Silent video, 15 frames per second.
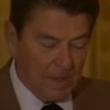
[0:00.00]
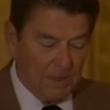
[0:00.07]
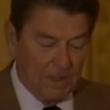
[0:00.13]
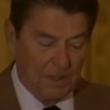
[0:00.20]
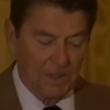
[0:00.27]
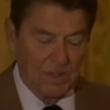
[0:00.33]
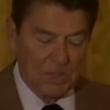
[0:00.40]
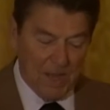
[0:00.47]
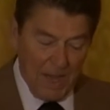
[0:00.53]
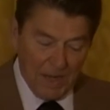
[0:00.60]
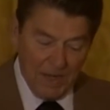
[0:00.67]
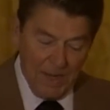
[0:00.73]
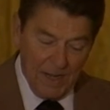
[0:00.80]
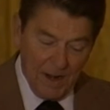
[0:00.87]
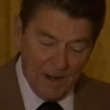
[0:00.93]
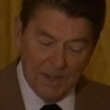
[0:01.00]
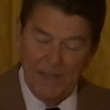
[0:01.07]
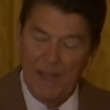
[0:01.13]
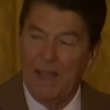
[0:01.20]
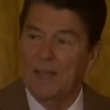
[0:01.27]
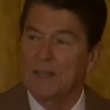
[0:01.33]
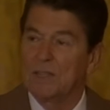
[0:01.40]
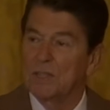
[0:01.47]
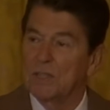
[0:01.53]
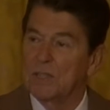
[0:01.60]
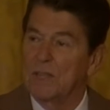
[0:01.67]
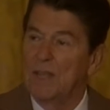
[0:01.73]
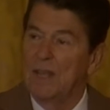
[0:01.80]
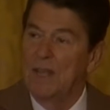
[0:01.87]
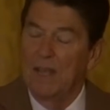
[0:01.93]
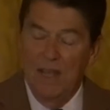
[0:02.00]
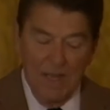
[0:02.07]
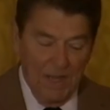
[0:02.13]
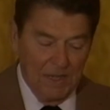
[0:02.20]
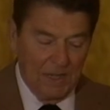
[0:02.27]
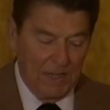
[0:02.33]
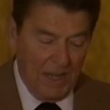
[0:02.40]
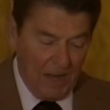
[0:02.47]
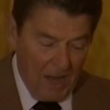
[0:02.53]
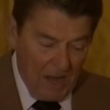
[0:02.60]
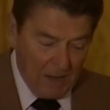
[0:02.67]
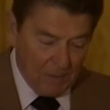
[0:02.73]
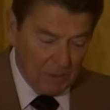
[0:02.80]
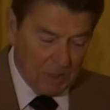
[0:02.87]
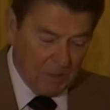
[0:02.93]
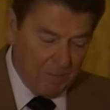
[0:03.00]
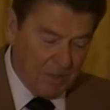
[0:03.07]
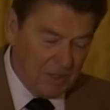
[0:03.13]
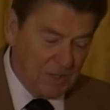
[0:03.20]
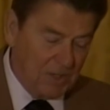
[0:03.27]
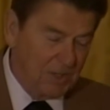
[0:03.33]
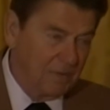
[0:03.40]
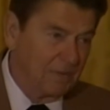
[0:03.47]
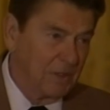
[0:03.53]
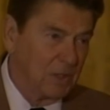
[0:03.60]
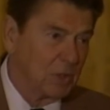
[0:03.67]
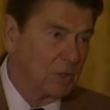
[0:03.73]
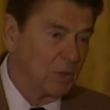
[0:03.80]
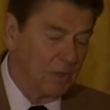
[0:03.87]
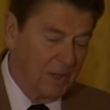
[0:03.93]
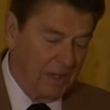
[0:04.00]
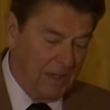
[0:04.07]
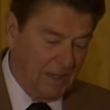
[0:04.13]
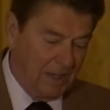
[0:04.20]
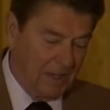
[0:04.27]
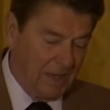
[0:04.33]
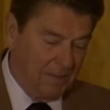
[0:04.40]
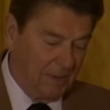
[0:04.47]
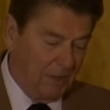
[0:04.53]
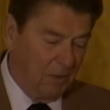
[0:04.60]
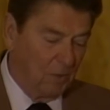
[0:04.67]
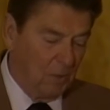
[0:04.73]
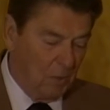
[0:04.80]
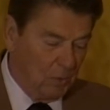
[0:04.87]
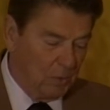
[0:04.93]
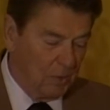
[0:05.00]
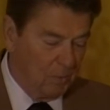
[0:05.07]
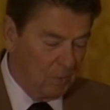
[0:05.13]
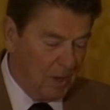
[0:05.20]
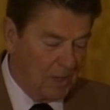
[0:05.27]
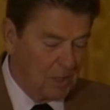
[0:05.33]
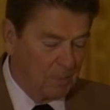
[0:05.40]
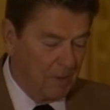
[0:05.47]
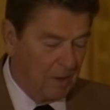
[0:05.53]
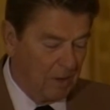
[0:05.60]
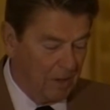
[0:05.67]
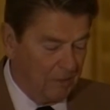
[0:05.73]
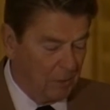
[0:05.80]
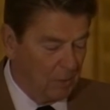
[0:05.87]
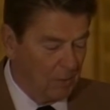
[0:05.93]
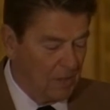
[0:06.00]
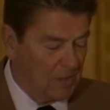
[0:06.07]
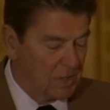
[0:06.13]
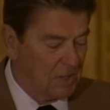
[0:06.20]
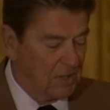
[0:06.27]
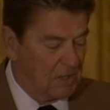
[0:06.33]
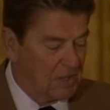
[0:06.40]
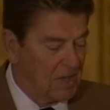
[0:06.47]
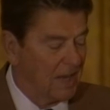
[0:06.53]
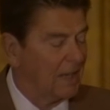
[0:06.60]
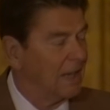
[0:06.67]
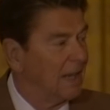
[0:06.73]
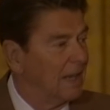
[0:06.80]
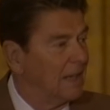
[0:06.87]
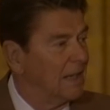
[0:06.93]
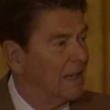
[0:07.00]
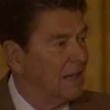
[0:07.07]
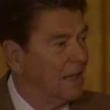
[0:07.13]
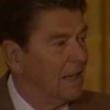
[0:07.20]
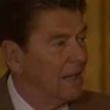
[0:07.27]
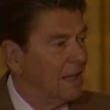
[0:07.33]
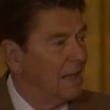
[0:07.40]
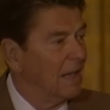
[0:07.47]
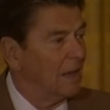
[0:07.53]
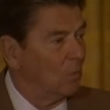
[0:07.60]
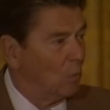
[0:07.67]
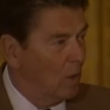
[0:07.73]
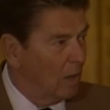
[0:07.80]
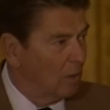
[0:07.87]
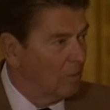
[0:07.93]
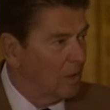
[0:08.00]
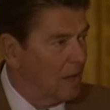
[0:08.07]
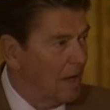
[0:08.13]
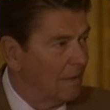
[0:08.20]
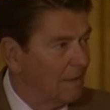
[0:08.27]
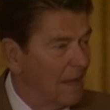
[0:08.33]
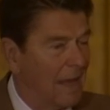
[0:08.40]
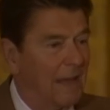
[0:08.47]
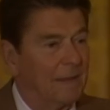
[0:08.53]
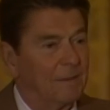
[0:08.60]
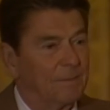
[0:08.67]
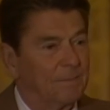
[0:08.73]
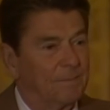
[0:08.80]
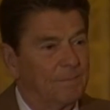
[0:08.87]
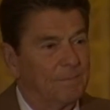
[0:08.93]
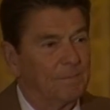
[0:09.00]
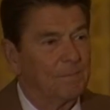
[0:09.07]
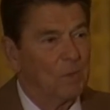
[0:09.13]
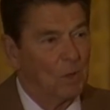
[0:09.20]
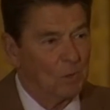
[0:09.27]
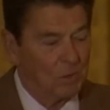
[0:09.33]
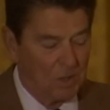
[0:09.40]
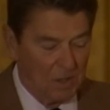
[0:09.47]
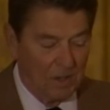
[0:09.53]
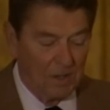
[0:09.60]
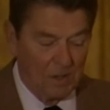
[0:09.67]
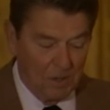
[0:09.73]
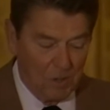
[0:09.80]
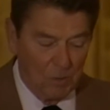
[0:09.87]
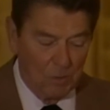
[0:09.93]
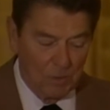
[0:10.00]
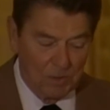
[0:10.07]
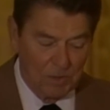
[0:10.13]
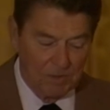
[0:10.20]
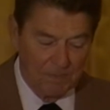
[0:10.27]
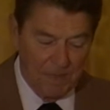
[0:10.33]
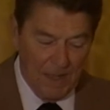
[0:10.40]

to consolidate our gains, to get on with the business of ensuring economic growth and prosperity for the rest of this decade and well beyond that. Those are the goals.